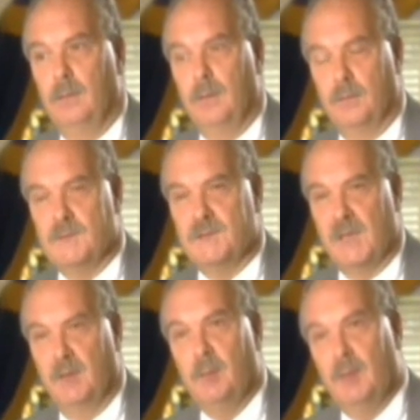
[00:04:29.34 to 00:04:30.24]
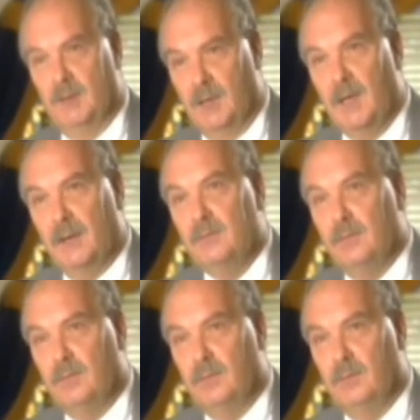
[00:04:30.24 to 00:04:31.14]
there was a time in my
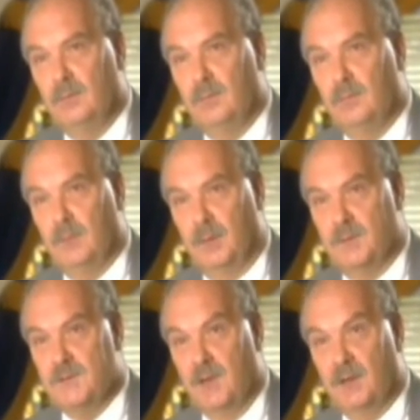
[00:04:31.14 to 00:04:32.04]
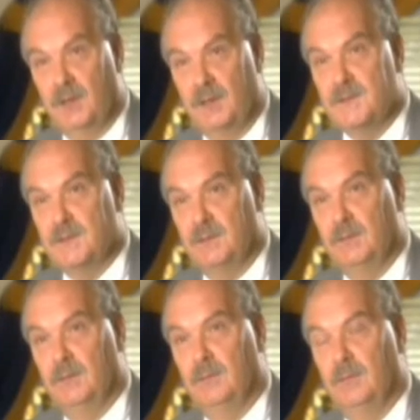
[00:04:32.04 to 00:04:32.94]
life when I was young and innocent,
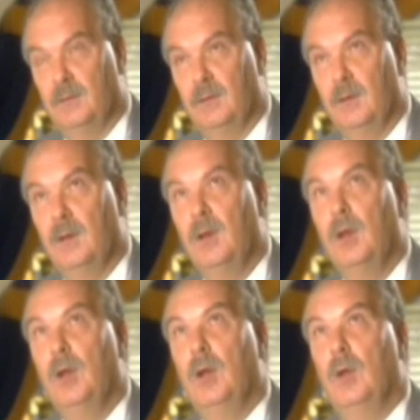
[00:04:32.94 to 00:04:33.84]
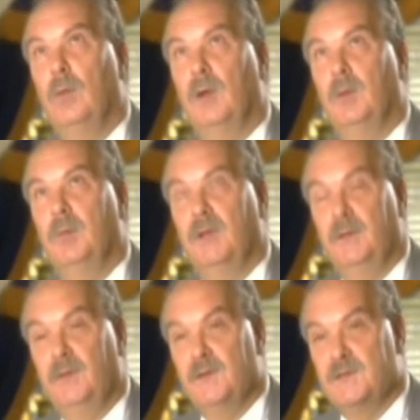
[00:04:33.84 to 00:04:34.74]
when I
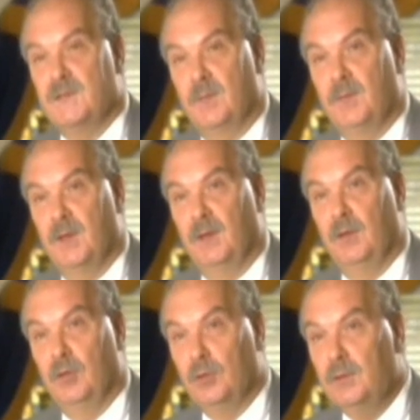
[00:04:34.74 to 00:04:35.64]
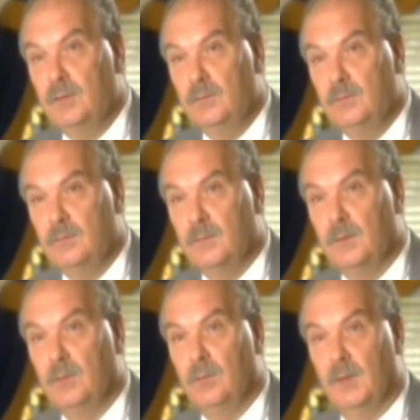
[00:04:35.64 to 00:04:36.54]
believed in something good,
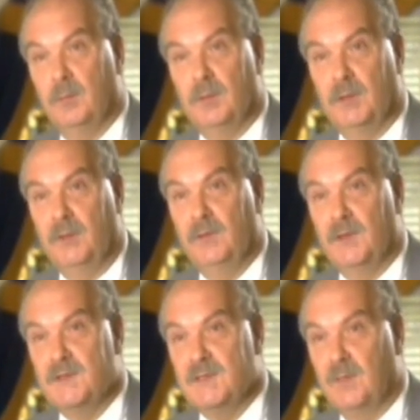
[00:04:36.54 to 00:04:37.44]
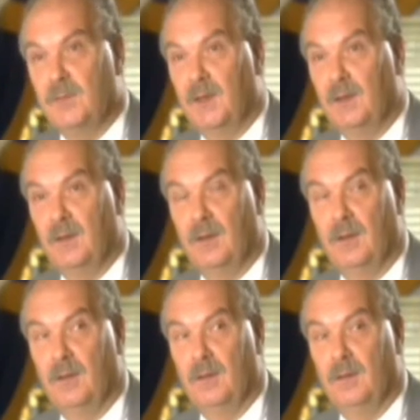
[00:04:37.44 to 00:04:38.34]
when I believed in something
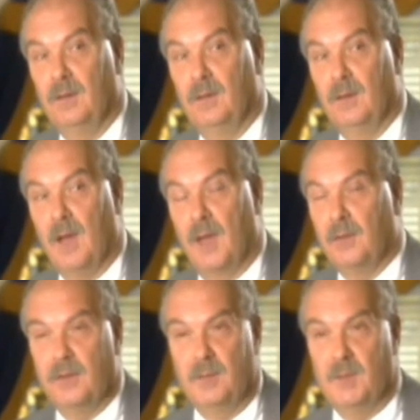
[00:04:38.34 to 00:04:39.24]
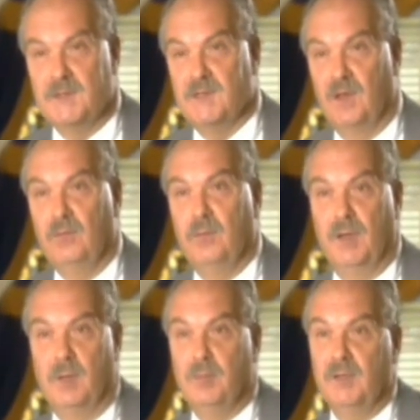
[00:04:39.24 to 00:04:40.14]
other than myself, when
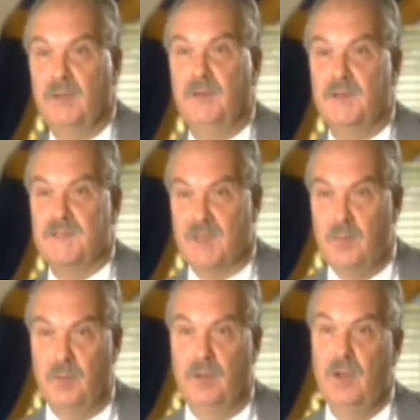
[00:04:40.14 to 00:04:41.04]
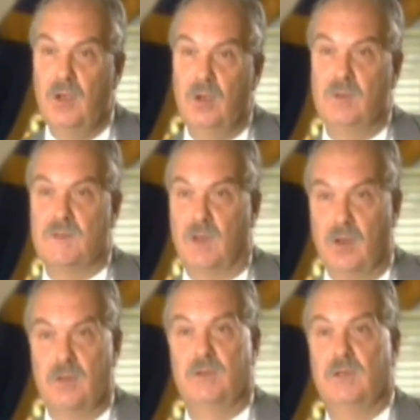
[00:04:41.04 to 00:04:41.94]
I believed in someone who was
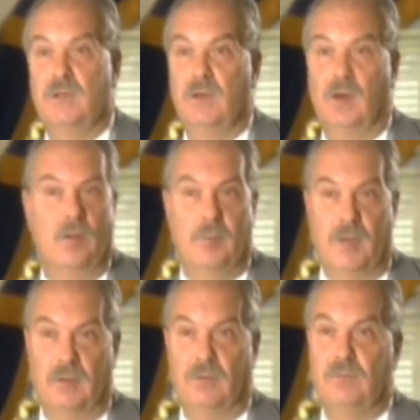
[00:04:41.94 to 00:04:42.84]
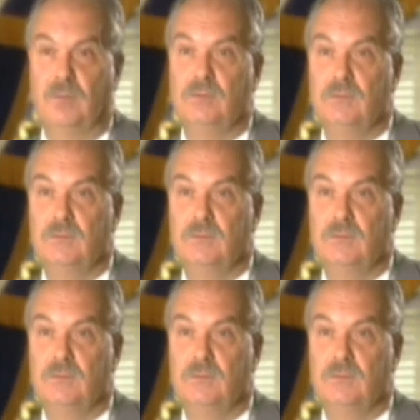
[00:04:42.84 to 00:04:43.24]
all good, all powerful,